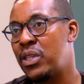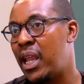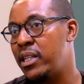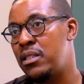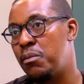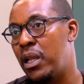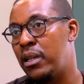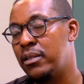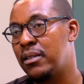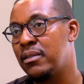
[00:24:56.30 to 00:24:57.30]
90
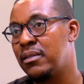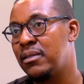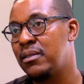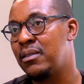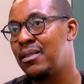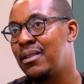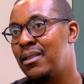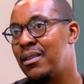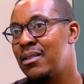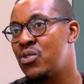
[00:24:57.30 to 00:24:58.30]
million.
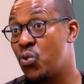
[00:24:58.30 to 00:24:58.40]
So